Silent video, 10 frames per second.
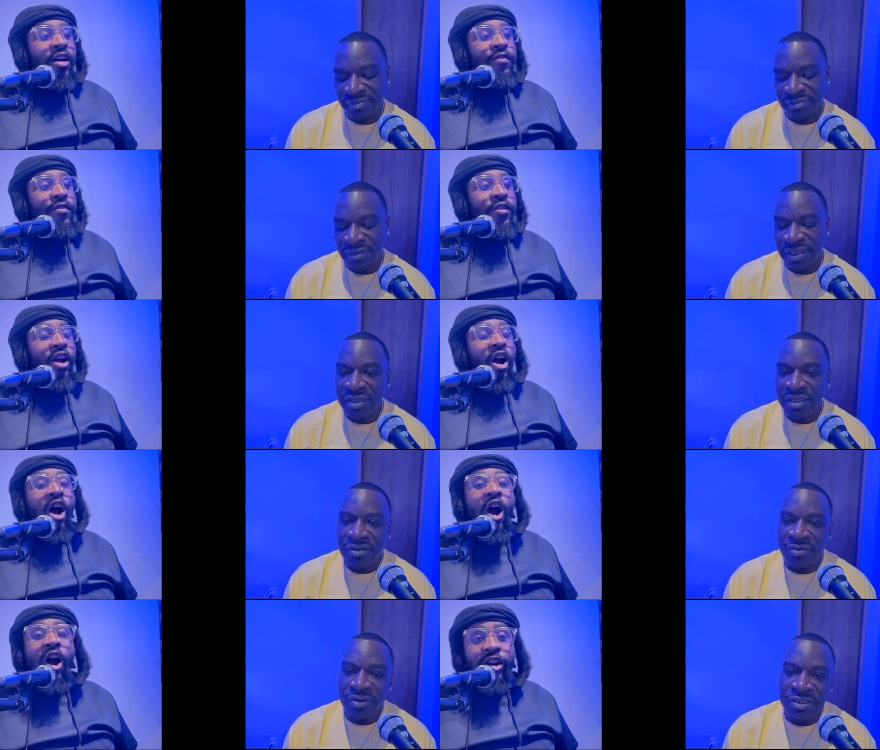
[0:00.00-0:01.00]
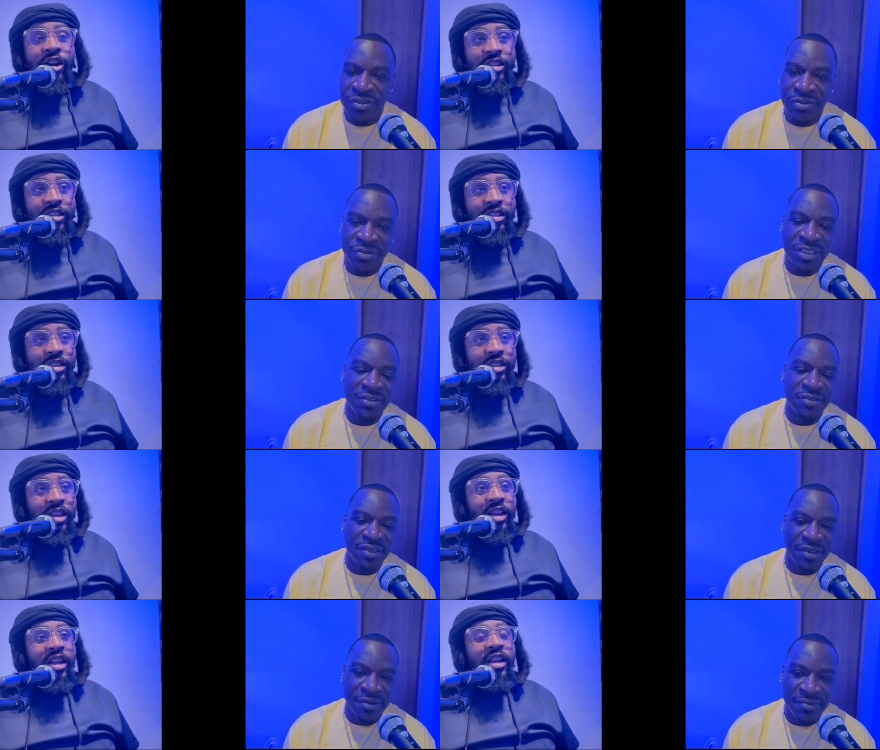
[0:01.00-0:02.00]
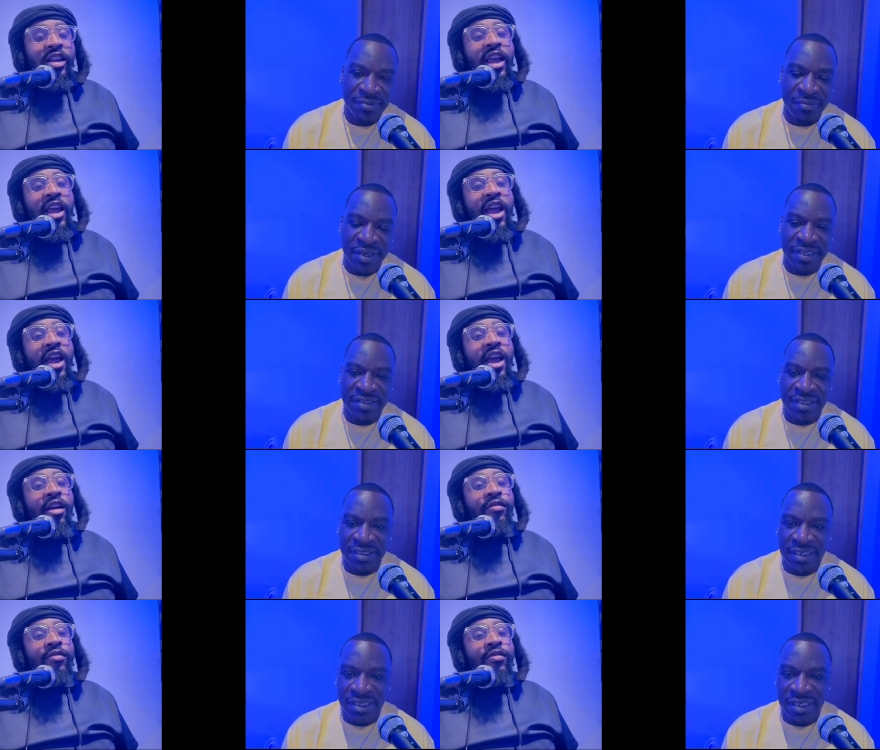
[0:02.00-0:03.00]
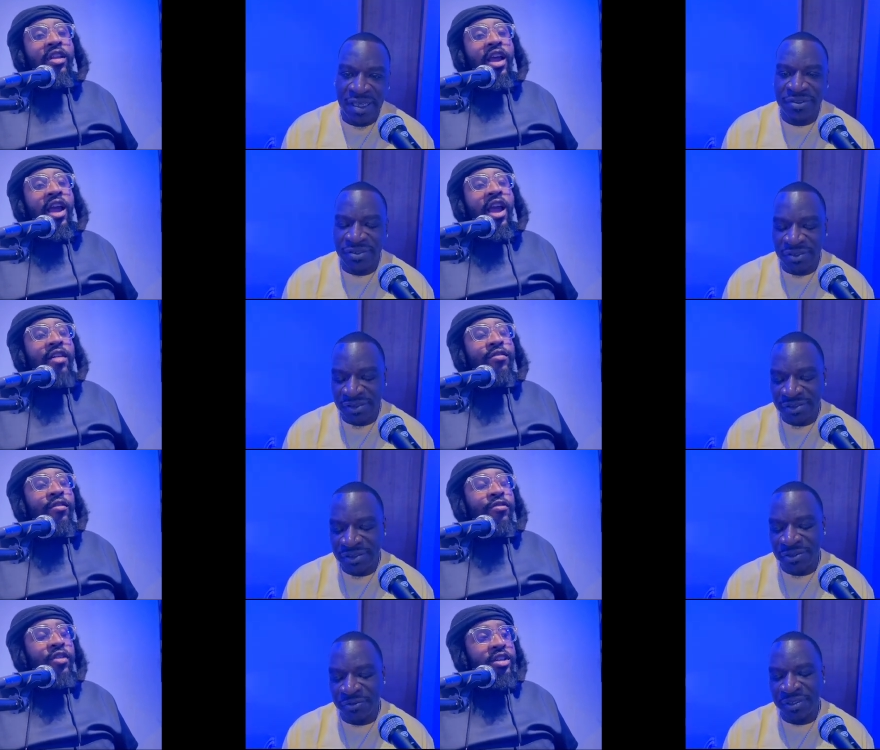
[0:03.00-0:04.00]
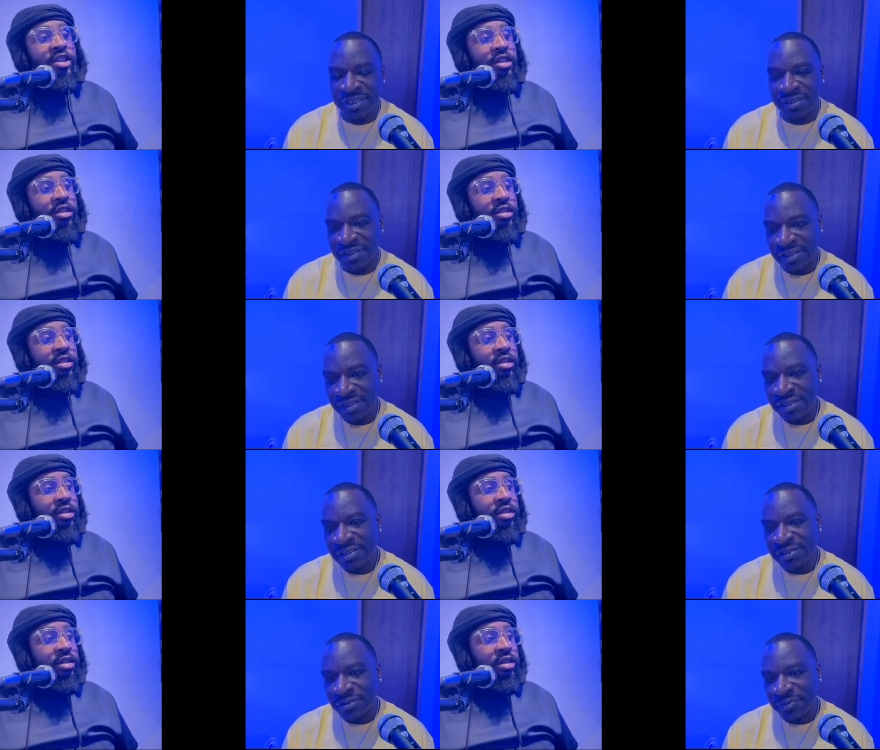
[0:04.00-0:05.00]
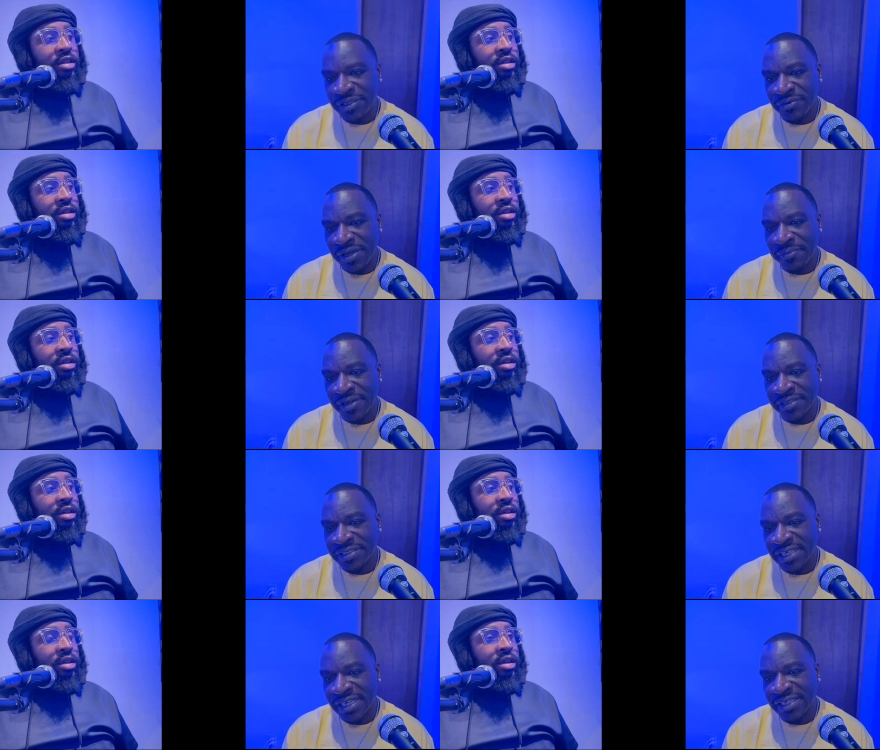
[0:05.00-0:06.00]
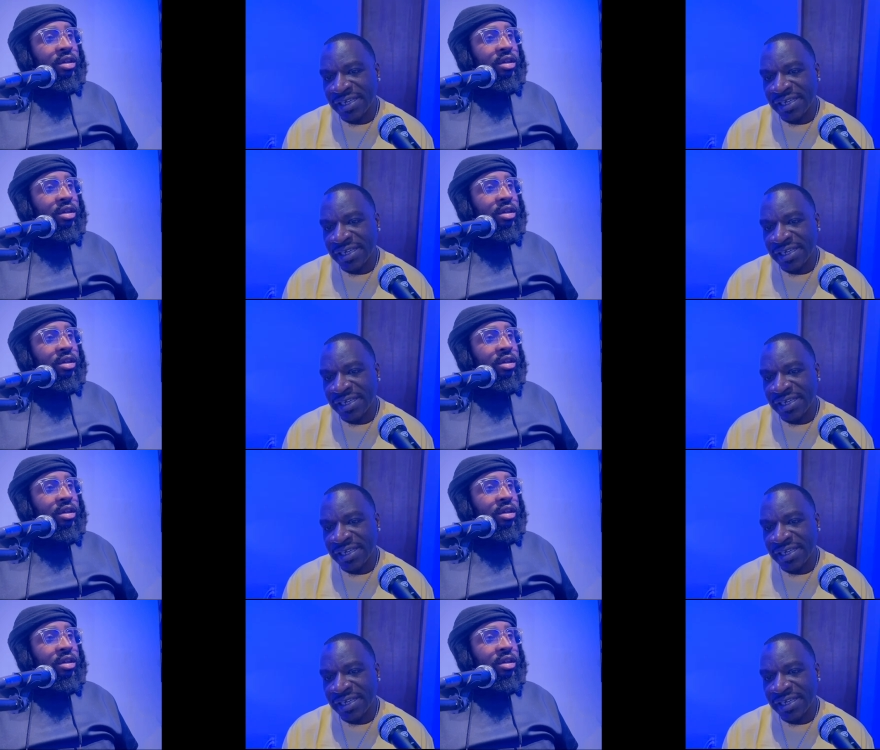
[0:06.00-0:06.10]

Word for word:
Speaker 1: for the artists, think, yep, they, have, they, have, they have a vision. Many, too many rap artists got in common.